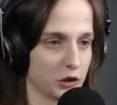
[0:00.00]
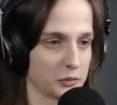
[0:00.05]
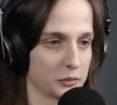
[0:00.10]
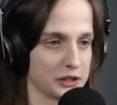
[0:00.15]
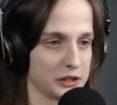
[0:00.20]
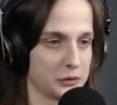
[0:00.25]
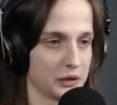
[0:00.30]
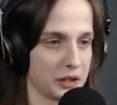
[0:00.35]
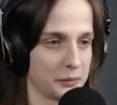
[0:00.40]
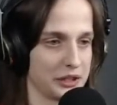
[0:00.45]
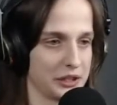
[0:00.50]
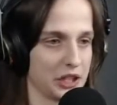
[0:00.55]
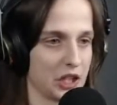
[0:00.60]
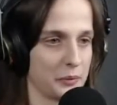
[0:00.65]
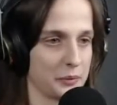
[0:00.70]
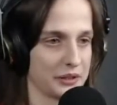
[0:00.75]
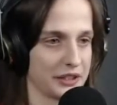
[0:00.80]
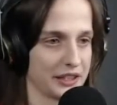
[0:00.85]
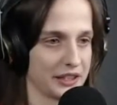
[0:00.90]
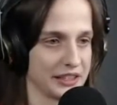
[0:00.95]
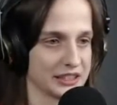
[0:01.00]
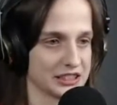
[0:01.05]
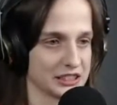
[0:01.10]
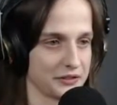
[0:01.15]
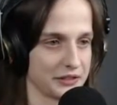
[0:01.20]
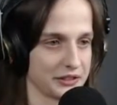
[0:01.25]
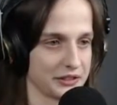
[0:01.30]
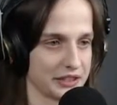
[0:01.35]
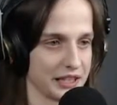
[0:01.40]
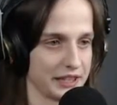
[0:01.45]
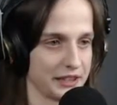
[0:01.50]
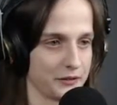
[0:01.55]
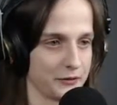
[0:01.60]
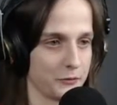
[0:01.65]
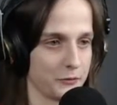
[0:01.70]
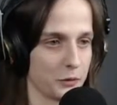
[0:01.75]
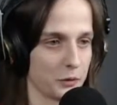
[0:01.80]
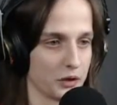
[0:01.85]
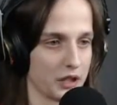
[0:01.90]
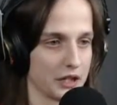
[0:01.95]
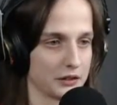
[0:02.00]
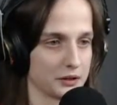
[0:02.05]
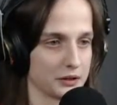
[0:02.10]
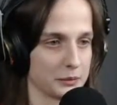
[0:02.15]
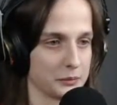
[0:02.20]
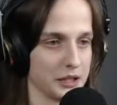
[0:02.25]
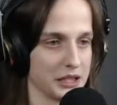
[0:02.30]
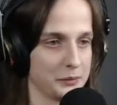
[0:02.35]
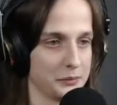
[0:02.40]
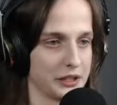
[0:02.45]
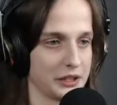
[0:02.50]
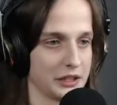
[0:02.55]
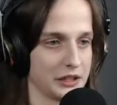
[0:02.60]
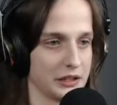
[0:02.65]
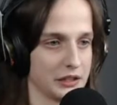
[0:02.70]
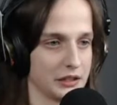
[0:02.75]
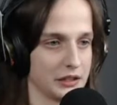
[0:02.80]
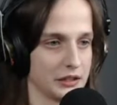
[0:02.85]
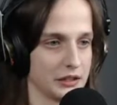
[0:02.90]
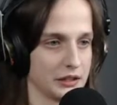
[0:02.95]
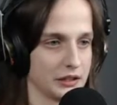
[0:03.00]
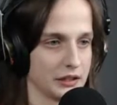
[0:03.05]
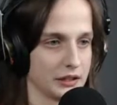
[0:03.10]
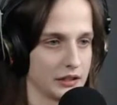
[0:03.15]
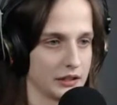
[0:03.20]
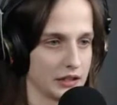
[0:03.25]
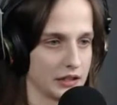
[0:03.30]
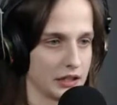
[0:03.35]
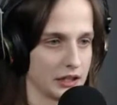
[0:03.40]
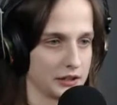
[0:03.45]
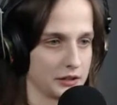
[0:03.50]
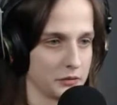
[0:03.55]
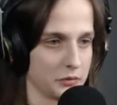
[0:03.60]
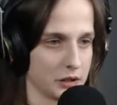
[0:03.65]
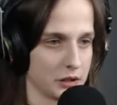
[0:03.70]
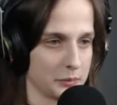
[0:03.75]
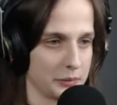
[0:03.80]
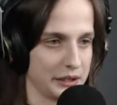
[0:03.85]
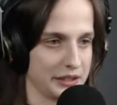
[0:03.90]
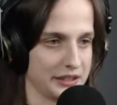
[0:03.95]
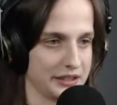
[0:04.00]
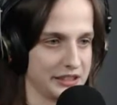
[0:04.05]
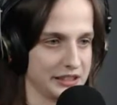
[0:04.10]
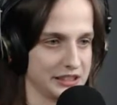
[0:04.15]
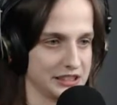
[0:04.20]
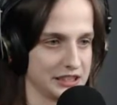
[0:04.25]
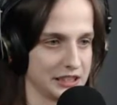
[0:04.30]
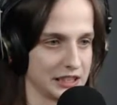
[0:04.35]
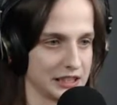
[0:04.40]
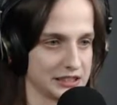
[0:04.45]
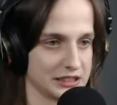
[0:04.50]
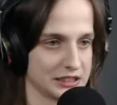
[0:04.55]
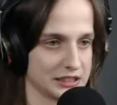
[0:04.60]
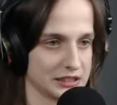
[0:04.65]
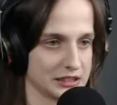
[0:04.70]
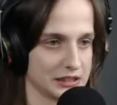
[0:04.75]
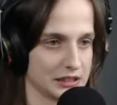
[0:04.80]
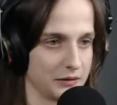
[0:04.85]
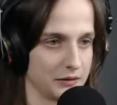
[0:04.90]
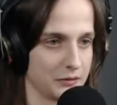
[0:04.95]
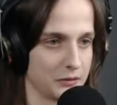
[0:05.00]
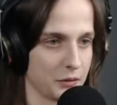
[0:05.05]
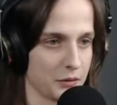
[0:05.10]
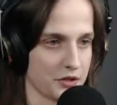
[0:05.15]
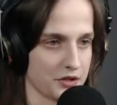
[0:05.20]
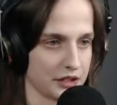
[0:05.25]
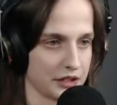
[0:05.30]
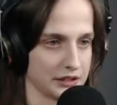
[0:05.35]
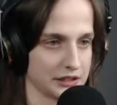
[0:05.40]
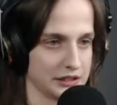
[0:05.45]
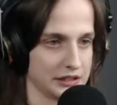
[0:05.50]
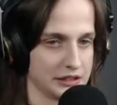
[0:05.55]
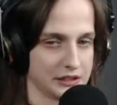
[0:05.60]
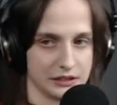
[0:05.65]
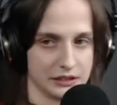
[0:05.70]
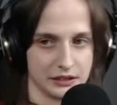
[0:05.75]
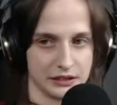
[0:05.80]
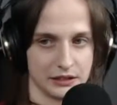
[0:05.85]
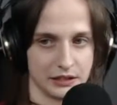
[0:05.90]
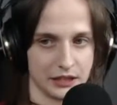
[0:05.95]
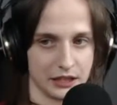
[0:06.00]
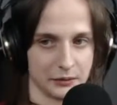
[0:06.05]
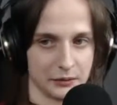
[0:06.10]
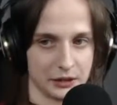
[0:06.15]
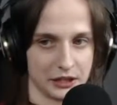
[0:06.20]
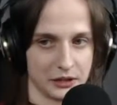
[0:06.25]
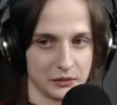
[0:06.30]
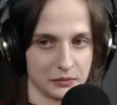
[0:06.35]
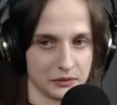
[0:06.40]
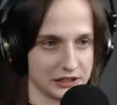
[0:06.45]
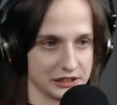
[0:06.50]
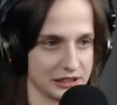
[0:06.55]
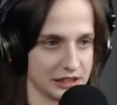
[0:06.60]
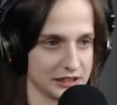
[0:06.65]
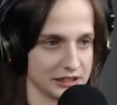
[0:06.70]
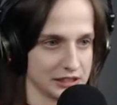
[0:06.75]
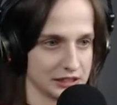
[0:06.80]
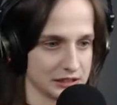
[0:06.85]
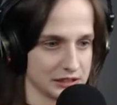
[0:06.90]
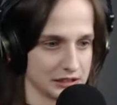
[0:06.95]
when I'm b-hopping, I get something like 400 maybe. Okay, I don't want to pet these guys, unfortunately. There we go, really nice.